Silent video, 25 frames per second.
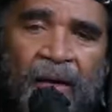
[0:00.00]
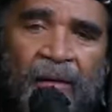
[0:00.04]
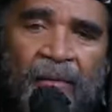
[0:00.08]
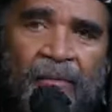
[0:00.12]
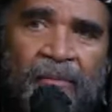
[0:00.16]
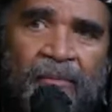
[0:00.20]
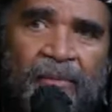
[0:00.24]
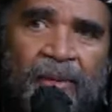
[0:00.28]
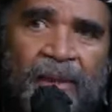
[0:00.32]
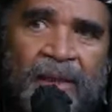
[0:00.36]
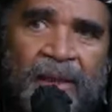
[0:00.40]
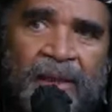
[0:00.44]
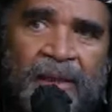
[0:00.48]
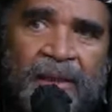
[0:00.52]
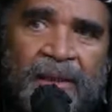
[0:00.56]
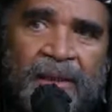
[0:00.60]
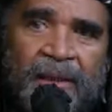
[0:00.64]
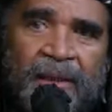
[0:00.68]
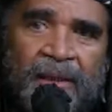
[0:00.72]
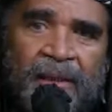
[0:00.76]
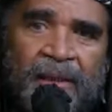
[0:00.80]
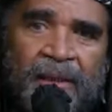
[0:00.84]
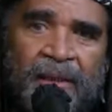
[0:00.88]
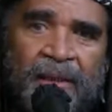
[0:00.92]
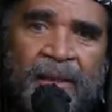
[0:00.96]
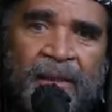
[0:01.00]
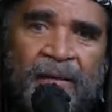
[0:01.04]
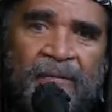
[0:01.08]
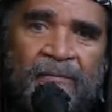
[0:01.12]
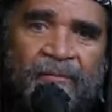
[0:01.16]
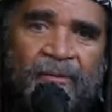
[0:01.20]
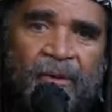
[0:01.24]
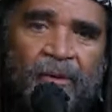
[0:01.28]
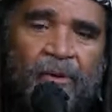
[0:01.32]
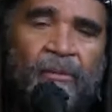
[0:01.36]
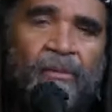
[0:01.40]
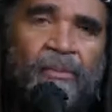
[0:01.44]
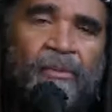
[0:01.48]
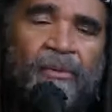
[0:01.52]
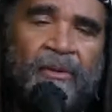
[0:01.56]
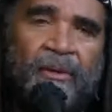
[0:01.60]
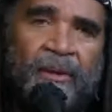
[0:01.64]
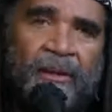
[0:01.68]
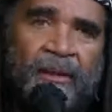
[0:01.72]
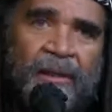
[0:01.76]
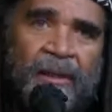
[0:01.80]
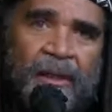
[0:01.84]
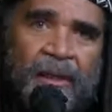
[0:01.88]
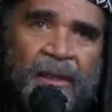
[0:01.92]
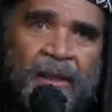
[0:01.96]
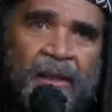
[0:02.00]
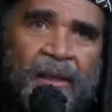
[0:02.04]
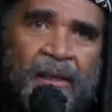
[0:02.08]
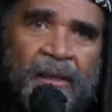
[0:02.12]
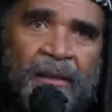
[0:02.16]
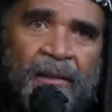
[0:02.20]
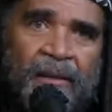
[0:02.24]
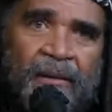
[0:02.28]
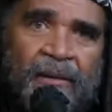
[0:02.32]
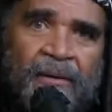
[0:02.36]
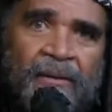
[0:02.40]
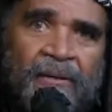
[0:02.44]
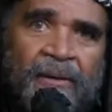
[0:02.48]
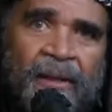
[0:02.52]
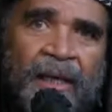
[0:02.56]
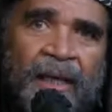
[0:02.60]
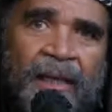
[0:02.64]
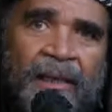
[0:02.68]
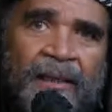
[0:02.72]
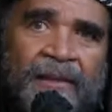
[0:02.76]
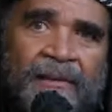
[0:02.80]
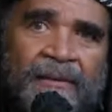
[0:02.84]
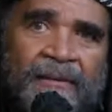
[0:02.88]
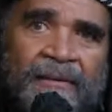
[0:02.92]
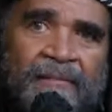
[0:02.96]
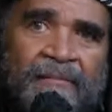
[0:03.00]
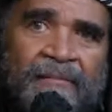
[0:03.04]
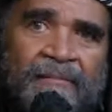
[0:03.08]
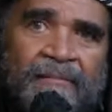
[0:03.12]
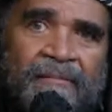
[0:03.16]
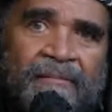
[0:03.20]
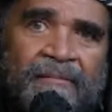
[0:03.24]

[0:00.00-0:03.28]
But if Oprah, who has